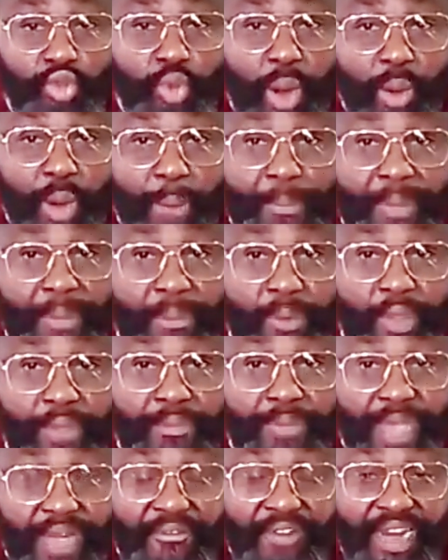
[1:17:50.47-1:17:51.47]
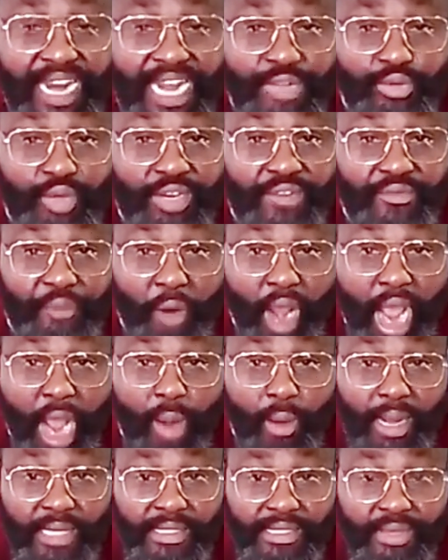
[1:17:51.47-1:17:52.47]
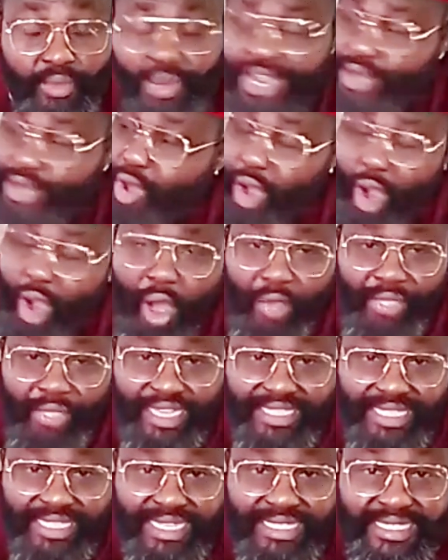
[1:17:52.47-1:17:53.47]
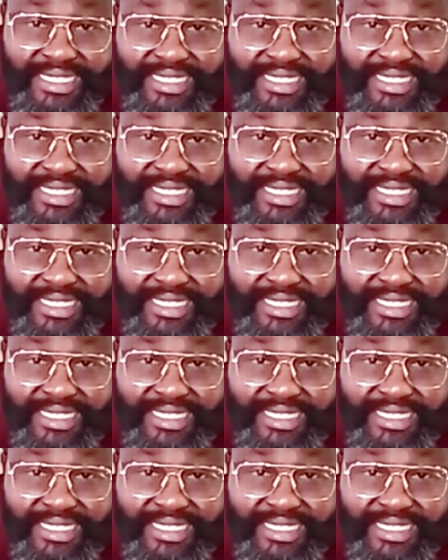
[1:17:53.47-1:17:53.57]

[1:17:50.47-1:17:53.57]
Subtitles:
people in Biafra land 24 hours. We know all these things.